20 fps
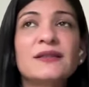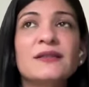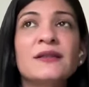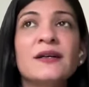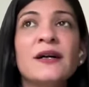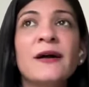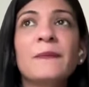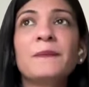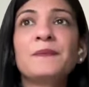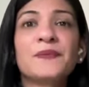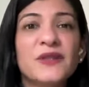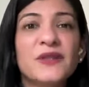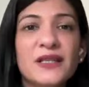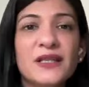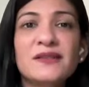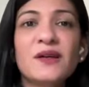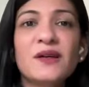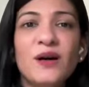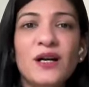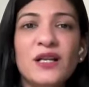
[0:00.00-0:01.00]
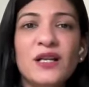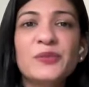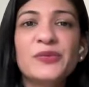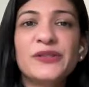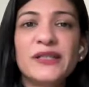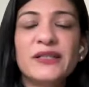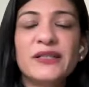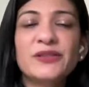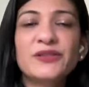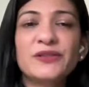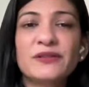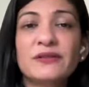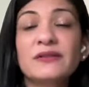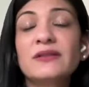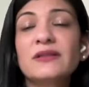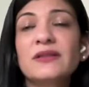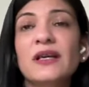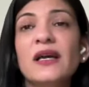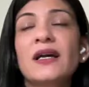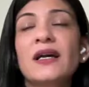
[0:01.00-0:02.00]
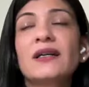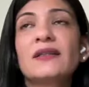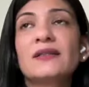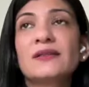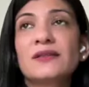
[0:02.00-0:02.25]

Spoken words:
So these are all predictions.